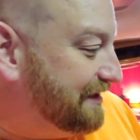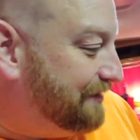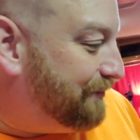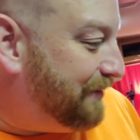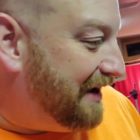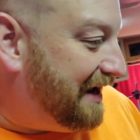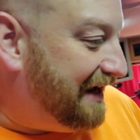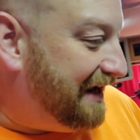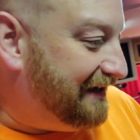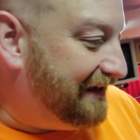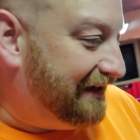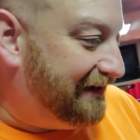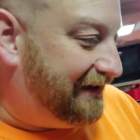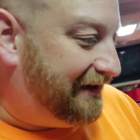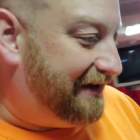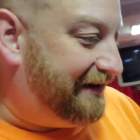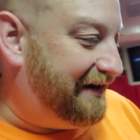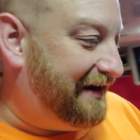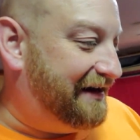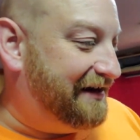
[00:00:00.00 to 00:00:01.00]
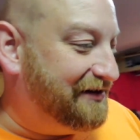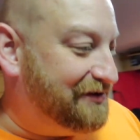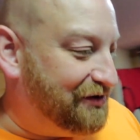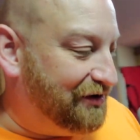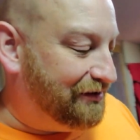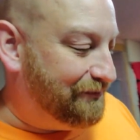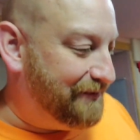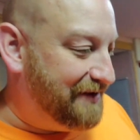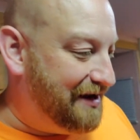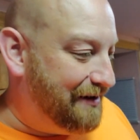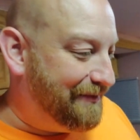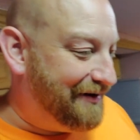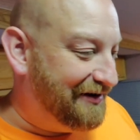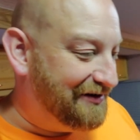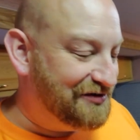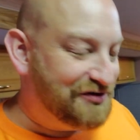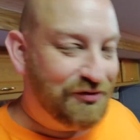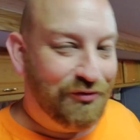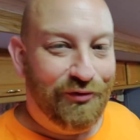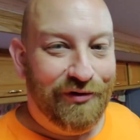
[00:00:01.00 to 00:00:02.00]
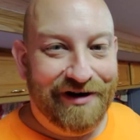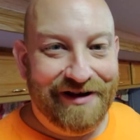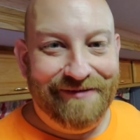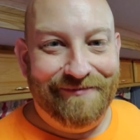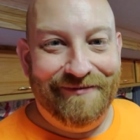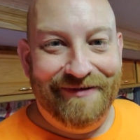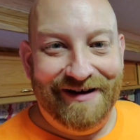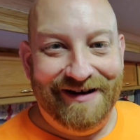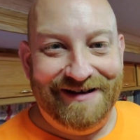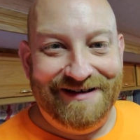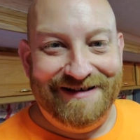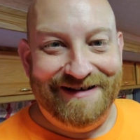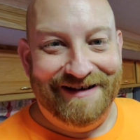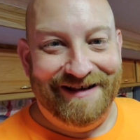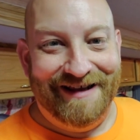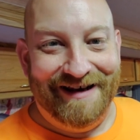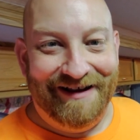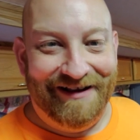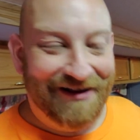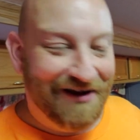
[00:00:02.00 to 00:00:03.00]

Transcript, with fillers: the pilot light and it took me about 20 minutes to get it